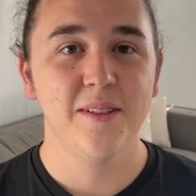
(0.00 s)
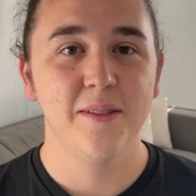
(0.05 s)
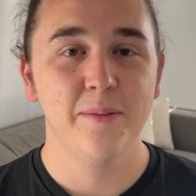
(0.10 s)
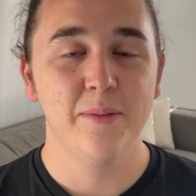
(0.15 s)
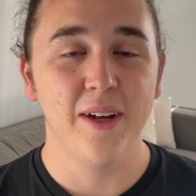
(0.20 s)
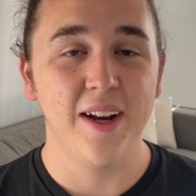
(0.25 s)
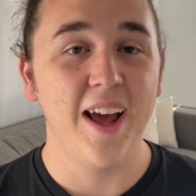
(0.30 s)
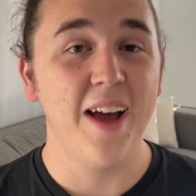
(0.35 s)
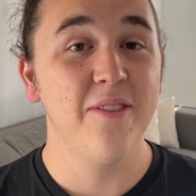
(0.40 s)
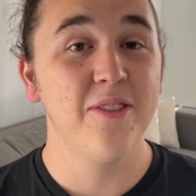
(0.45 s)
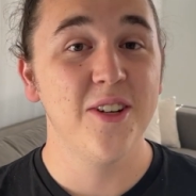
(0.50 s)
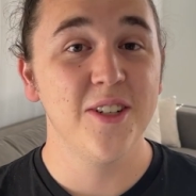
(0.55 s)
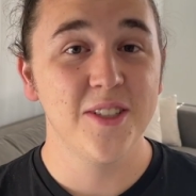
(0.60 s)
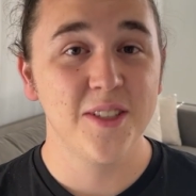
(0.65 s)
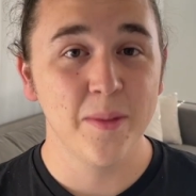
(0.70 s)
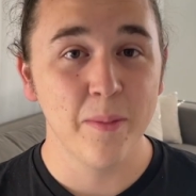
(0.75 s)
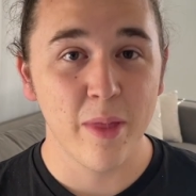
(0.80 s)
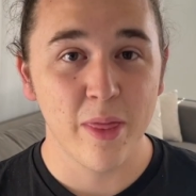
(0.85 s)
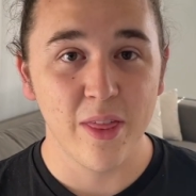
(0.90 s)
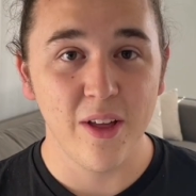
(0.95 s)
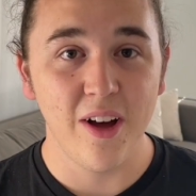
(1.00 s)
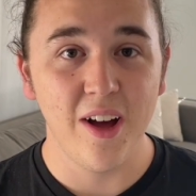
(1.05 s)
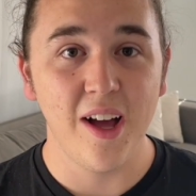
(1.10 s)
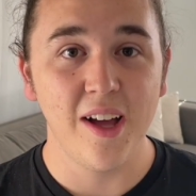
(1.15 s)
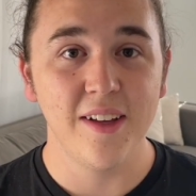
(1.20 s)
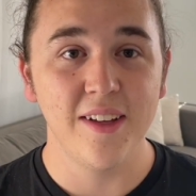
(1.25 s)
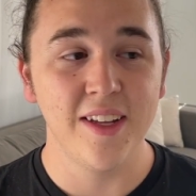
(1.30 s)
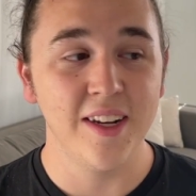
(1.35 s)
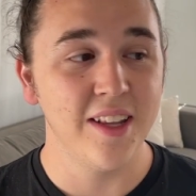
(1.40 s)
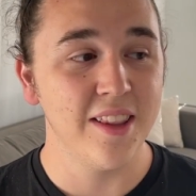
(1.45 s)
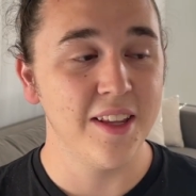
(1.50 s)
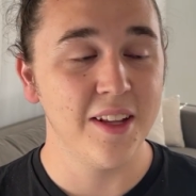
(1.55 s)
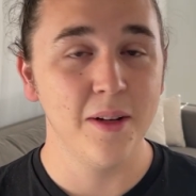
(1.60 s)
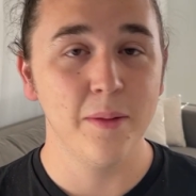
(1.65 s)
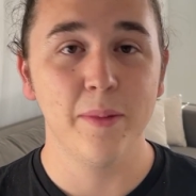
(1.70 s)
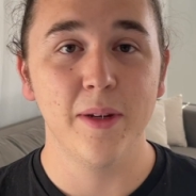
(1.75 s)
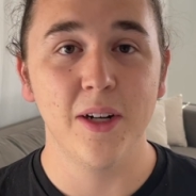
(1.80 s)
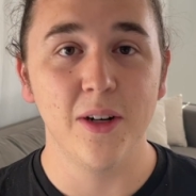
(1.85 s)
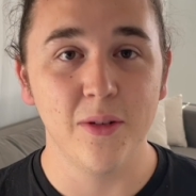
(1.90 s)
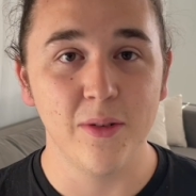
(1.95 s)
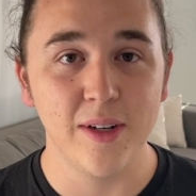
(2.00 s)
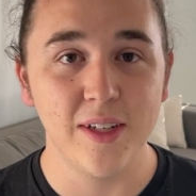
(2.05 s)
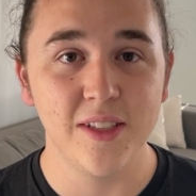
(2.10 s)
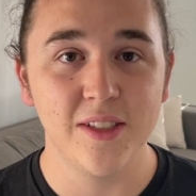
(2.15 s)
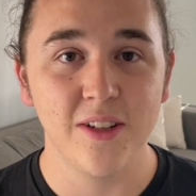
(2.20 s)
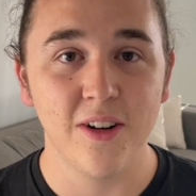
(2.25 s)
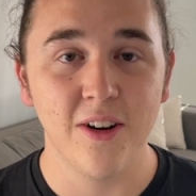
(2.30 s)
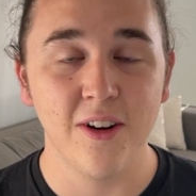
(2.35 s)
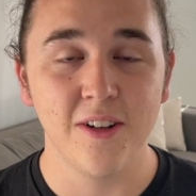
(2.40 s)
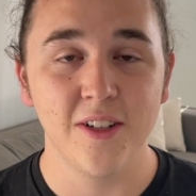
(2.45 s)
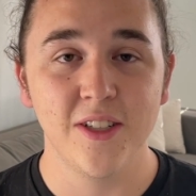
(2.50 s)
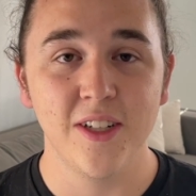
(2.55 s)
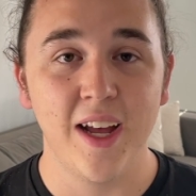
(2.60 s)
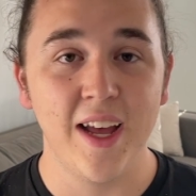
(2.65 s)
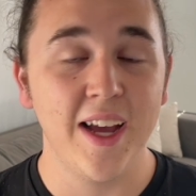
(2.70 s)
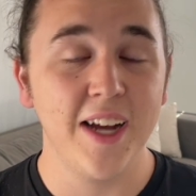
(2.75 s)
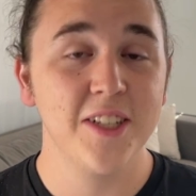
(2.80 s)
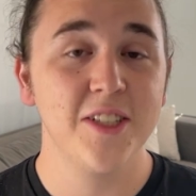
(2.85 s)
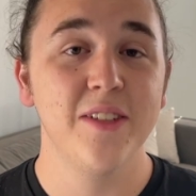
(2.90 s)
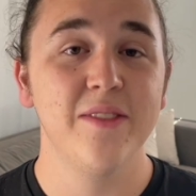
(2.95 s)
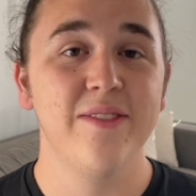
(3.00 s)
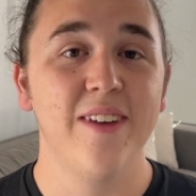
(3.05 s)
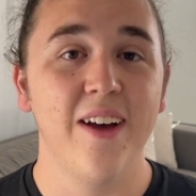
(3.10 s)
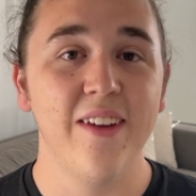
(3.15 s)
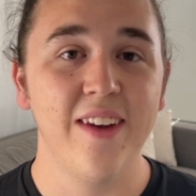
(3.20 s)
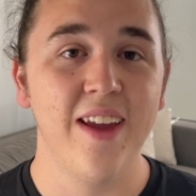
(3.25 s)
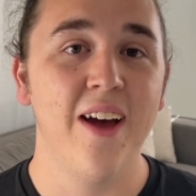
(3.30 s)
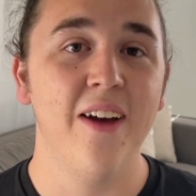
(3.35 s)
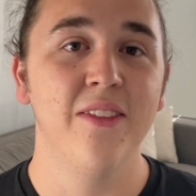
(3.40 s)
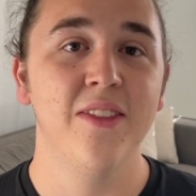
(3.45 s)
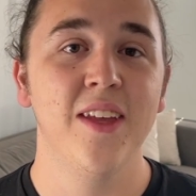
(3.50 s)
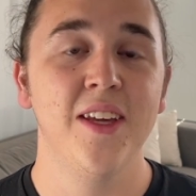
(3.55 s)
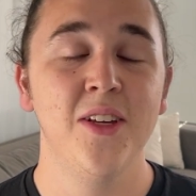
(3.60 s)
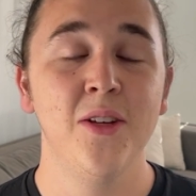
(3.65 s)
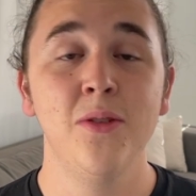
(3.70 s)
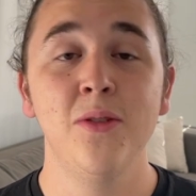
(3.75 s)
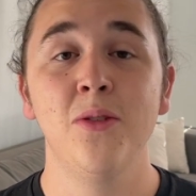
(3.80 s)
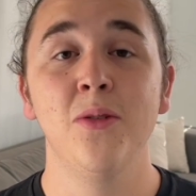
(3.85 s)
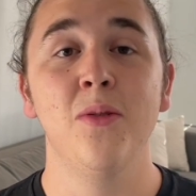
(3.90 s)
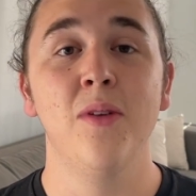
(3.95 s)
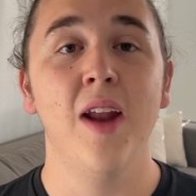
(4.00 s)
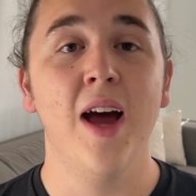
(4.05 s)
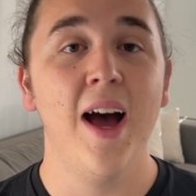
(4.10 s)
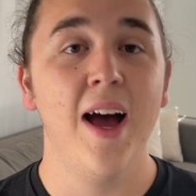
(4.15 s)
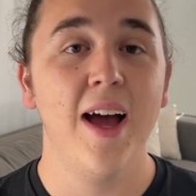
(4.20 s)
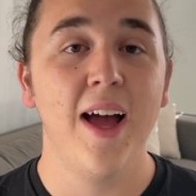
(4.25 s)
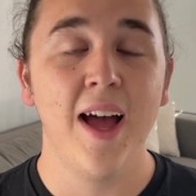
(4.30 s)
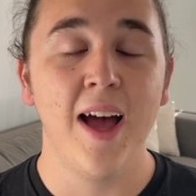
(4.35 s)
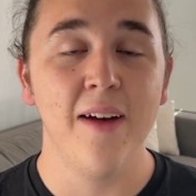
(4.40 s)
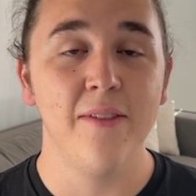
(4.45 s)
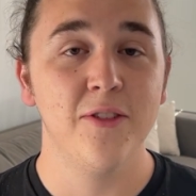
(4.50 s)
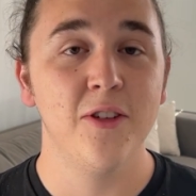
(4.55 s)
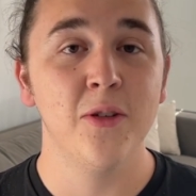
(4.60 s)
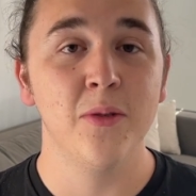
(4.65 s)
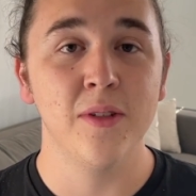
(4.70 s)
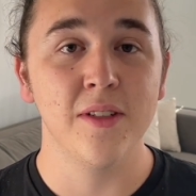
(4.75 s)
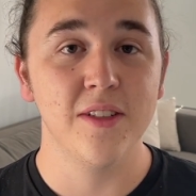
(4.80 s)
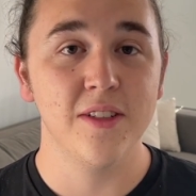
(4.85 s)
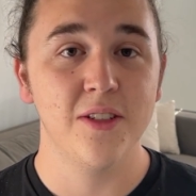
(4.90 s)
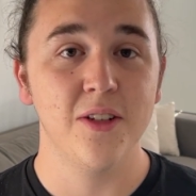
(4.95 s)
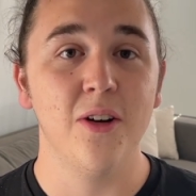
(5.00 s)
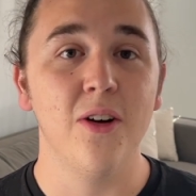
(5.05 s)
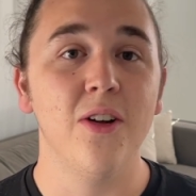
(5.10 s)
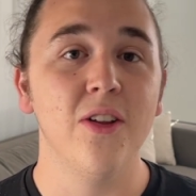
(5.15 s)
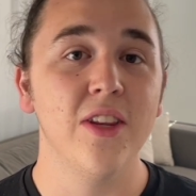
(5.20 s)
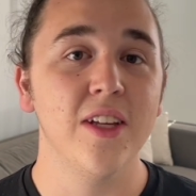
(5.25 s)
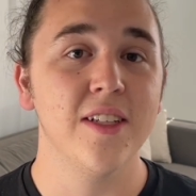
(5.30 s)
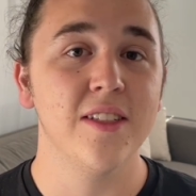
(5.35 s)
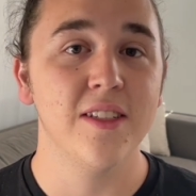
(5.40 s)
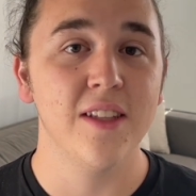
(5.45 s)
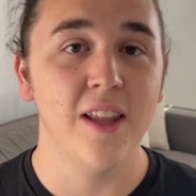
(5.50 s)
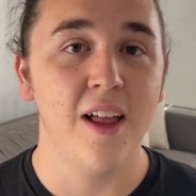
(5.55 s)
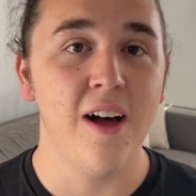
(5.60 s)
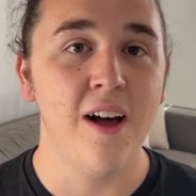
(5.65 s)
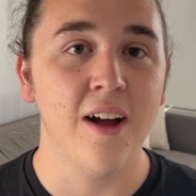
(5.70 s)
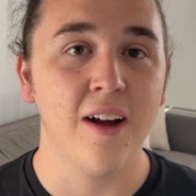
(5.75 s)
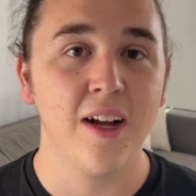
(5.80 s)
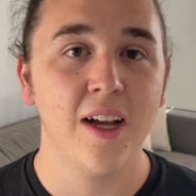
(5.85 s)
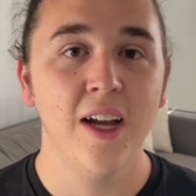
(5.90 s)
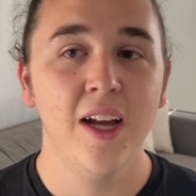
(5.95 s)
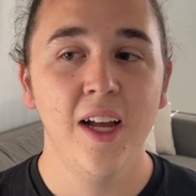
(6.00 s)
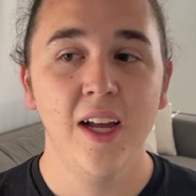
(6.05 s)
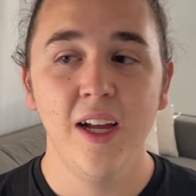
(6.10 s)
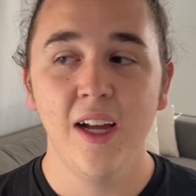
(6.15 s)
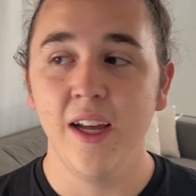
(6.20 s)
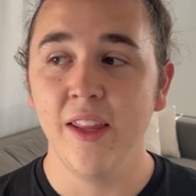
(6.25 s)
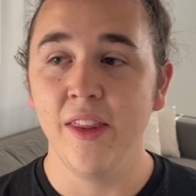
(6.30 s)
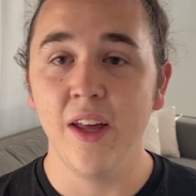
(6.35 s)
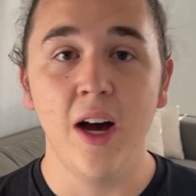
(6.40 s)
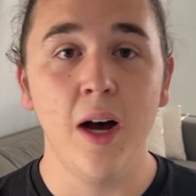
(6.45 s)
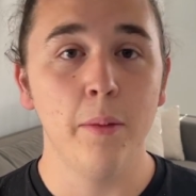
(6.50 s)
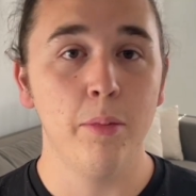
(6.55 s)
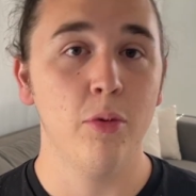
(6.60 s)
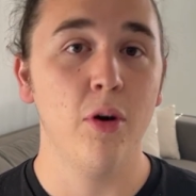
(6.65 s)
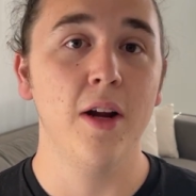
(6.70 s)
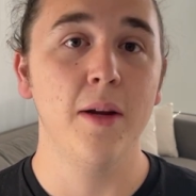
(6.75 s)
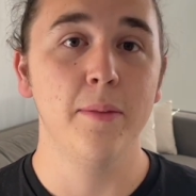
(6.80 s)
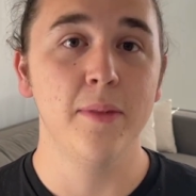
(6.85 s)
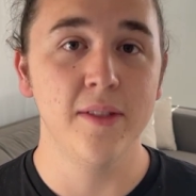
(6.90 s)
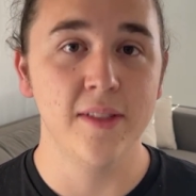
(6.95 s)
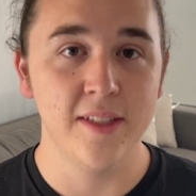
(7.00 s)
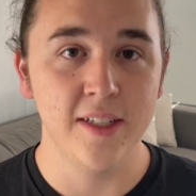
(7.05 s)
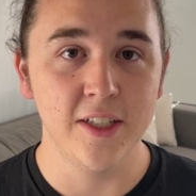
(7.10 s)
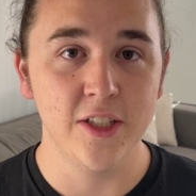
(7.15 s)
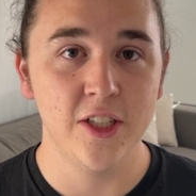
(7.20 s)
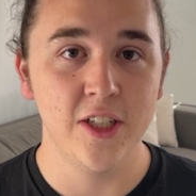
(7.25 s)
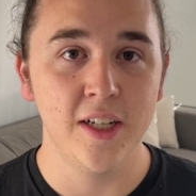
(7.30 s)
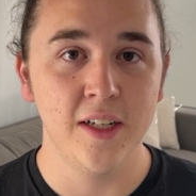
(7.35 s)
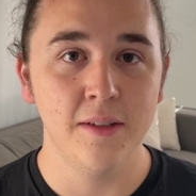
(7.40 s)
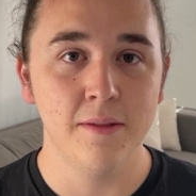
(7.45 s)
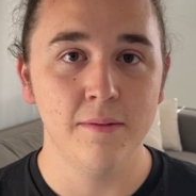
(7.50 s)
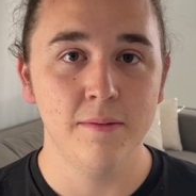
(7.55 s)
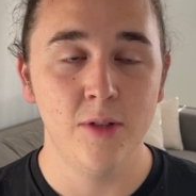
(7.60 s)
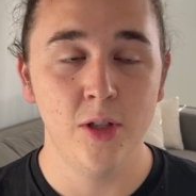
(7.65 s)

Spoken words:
But after some thought and a little bit of research, I actually found out that you do not have to install this lock in the upright position.